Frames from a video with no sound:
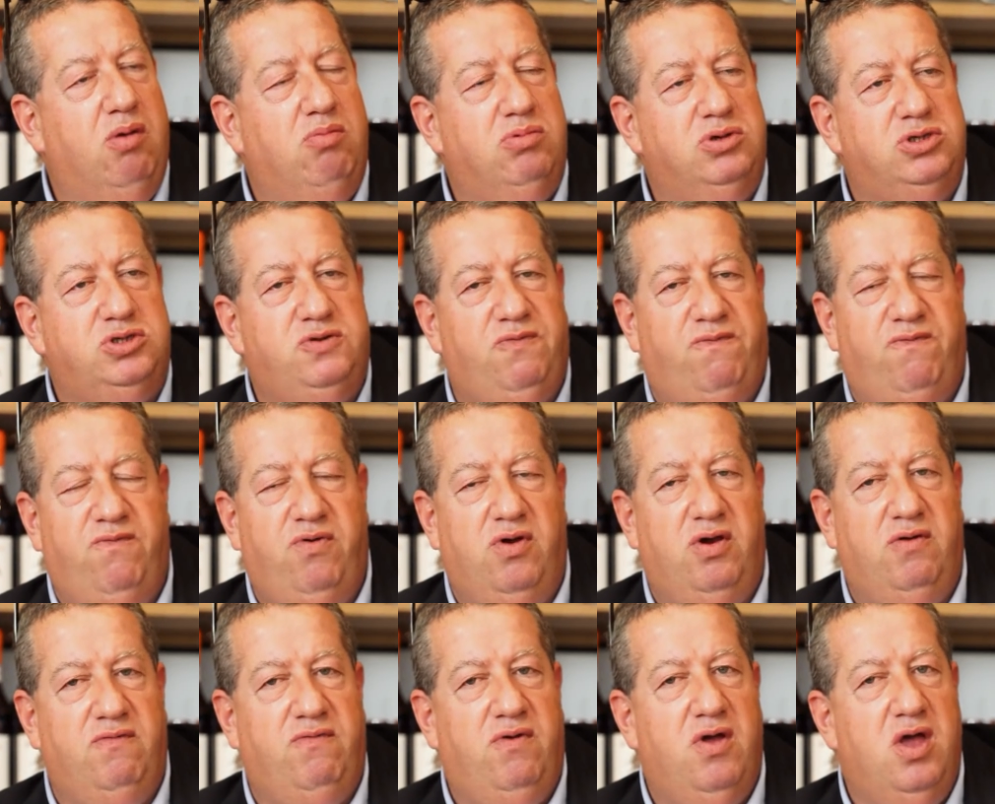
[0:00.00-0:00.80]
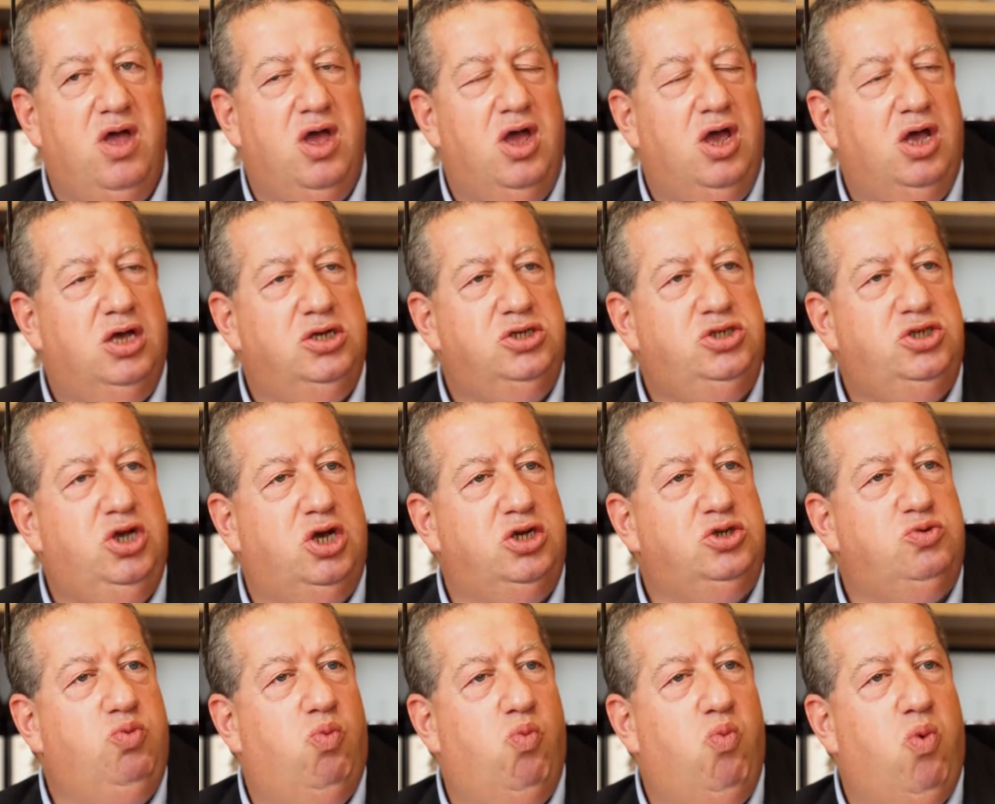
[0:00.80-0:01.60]
It was full of
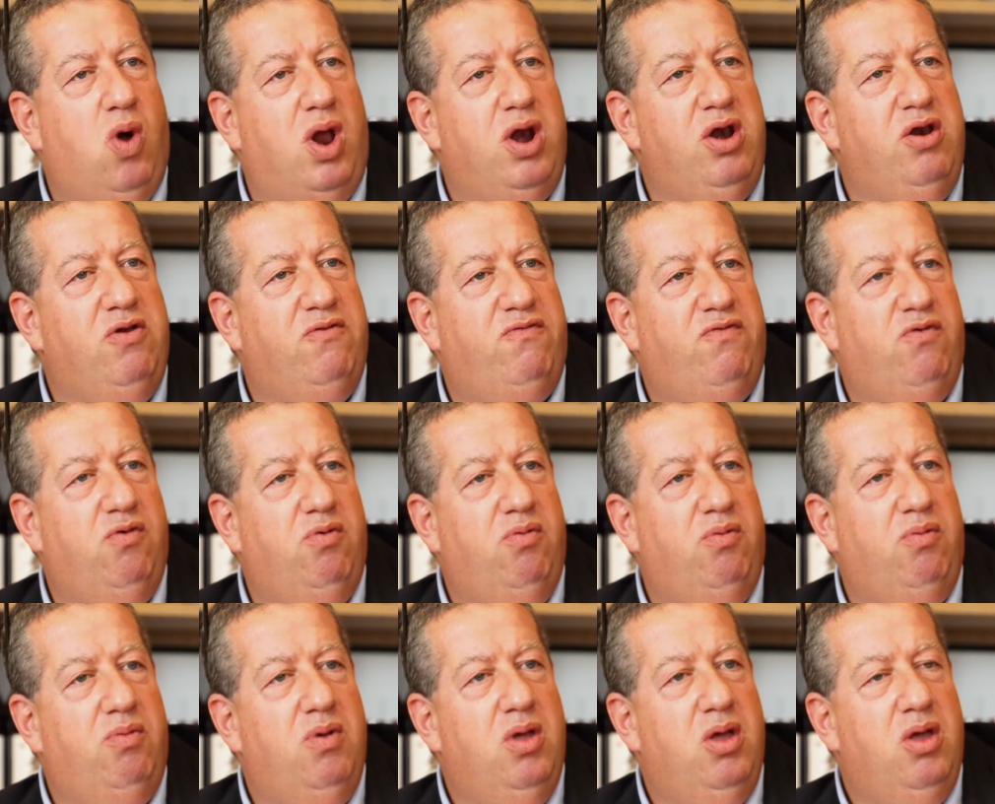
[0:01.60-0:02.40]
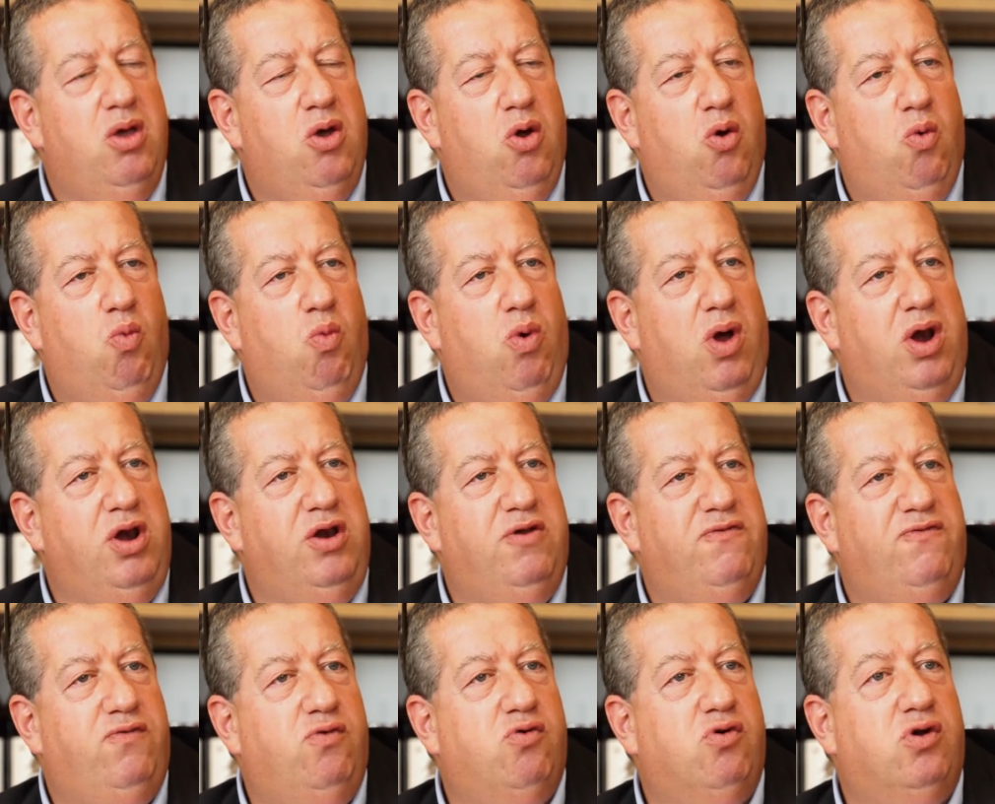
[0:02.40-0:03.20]
such wonderful,
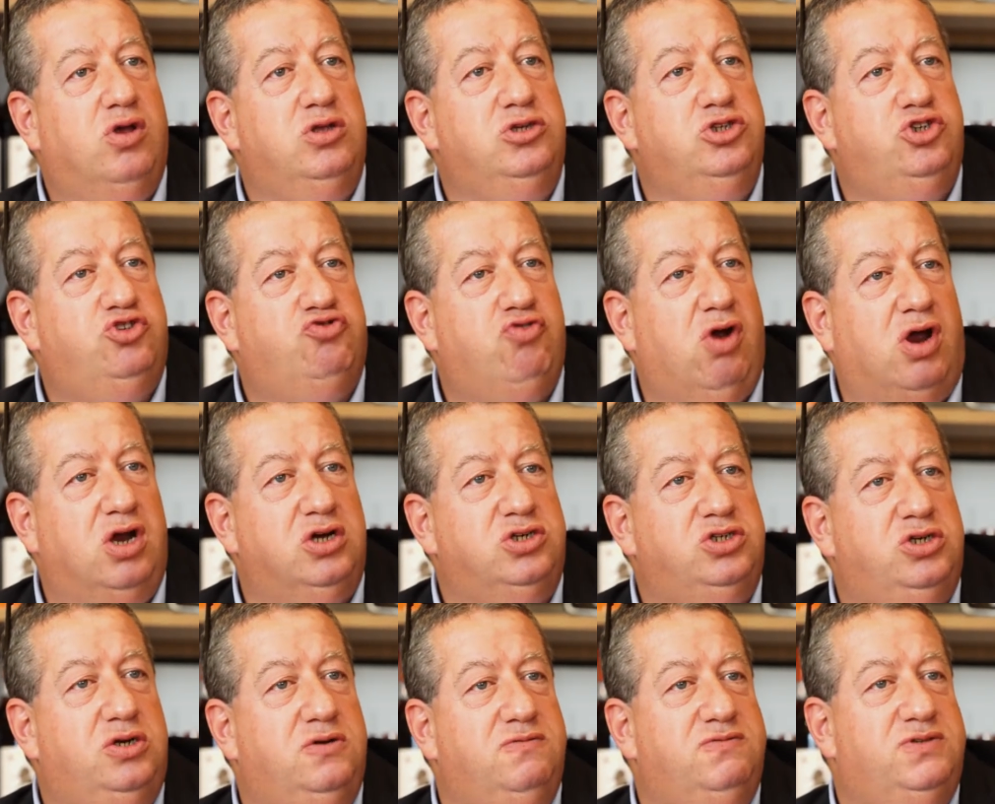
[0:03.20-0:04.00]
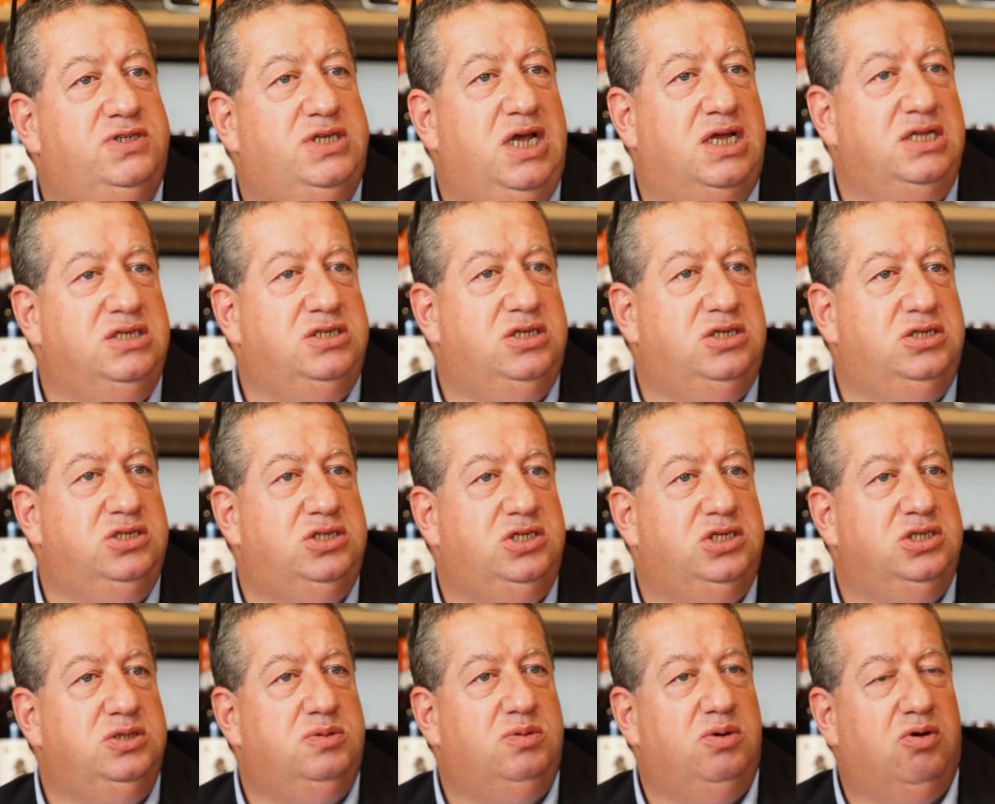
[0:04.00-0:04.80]
wonderful construction of
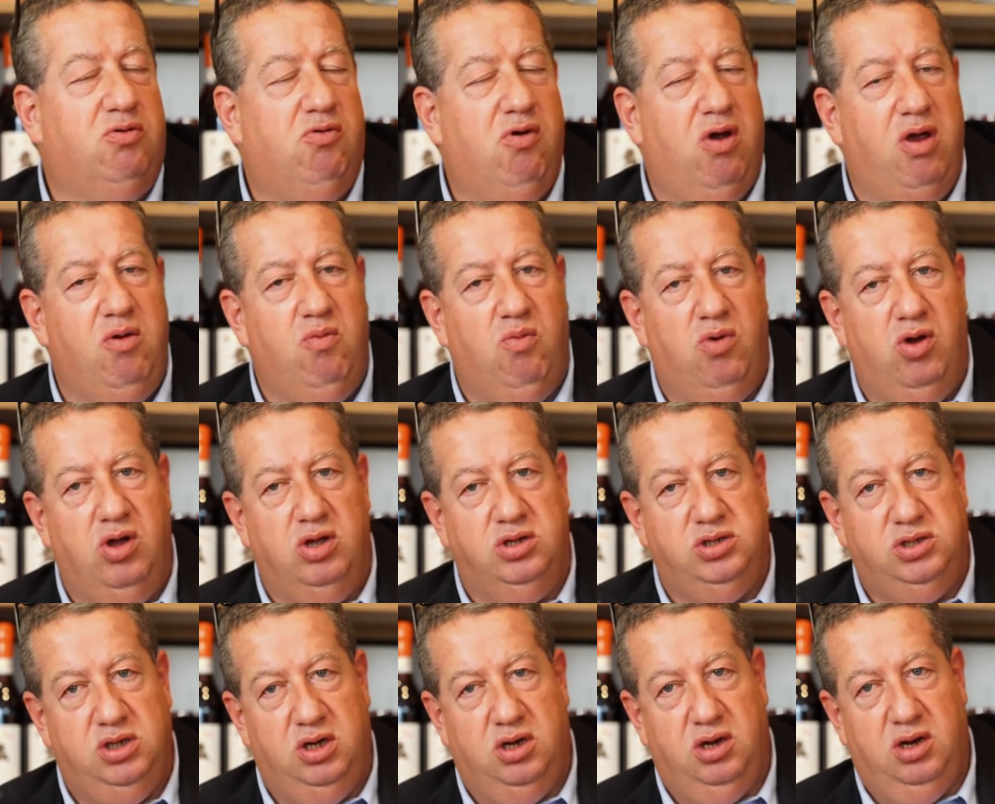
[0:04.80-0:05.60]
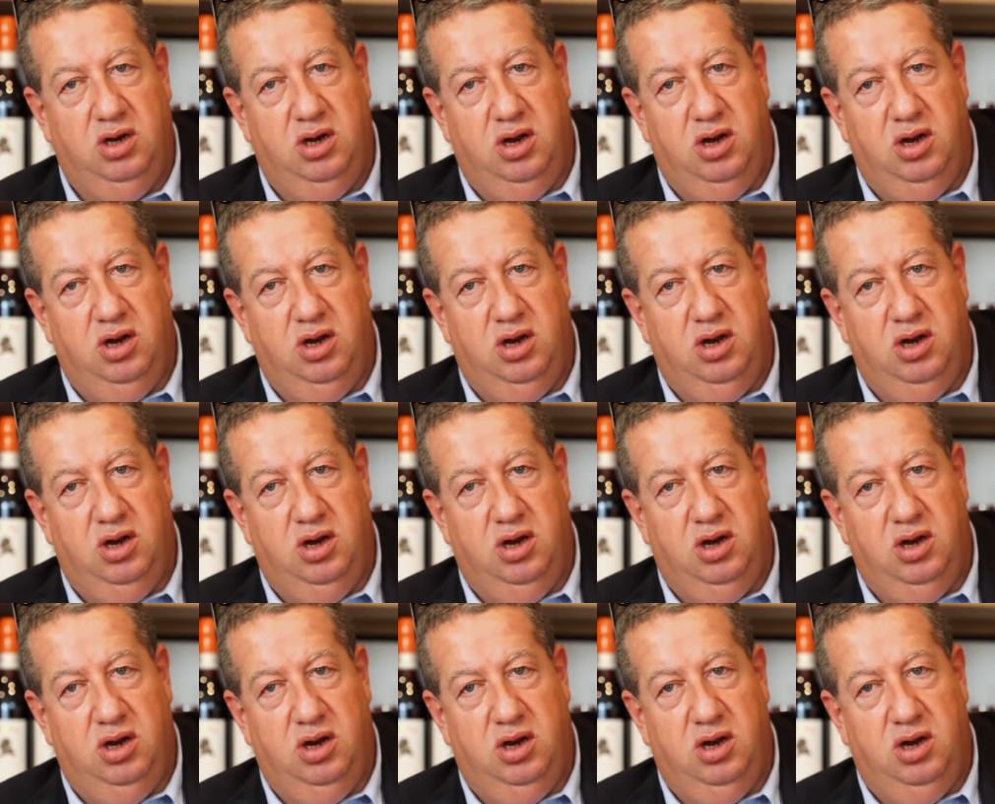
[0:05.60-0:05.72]
sentences with great words.